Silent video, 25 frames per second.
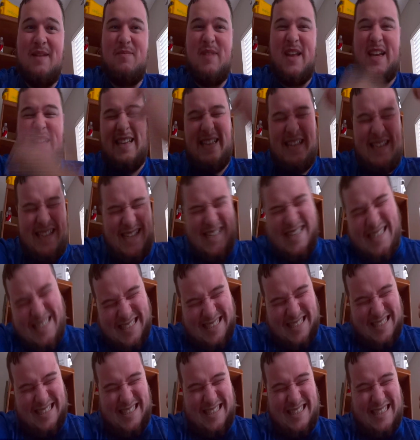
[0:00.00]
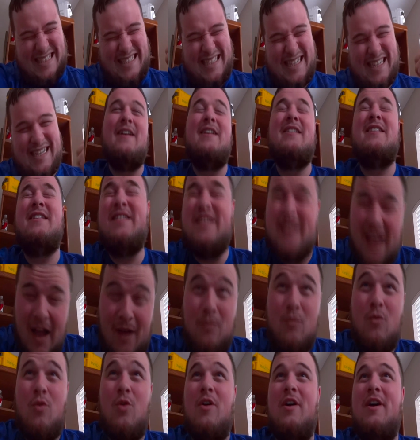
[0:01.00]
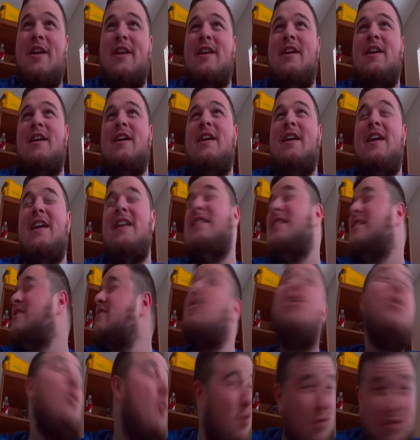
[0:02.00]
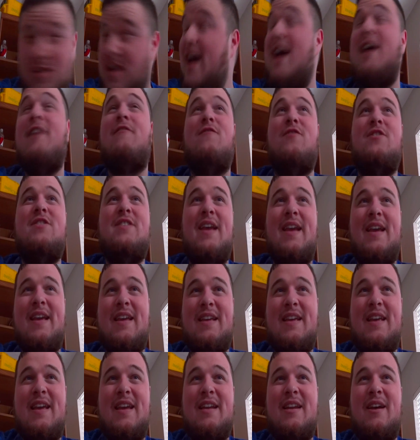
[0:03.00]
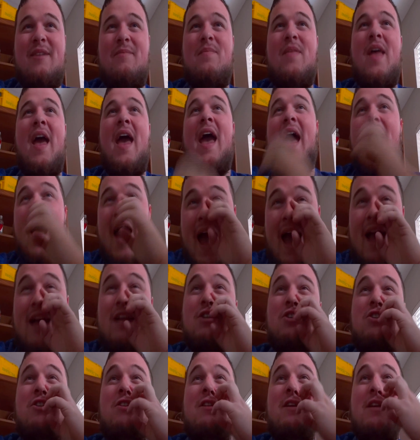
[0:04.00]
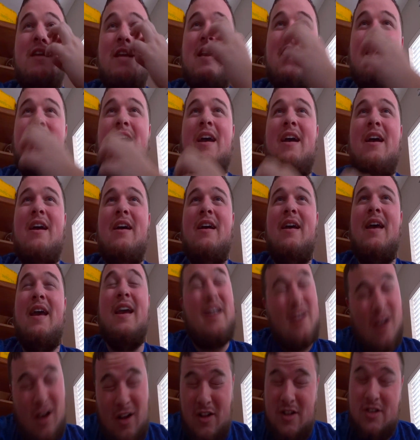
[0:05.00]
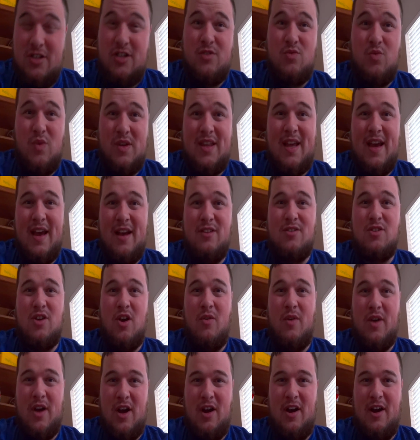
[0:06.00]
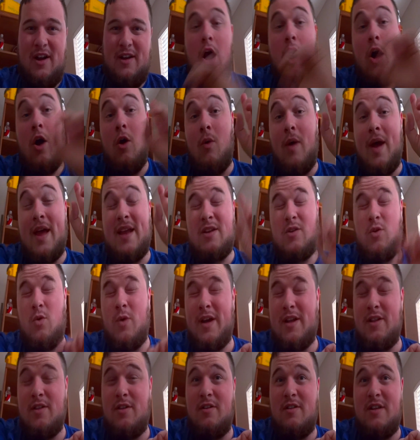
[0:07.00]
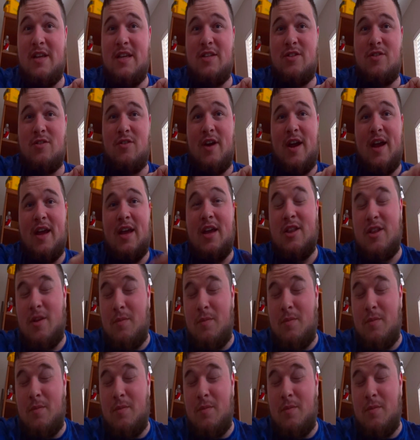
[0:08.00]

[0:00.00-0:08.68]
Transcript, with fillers: I'm like, Yes! Someone in this whole godforsaken kingdom actually acknowledges what the hell's going on. Oh, and quick little Easter egg.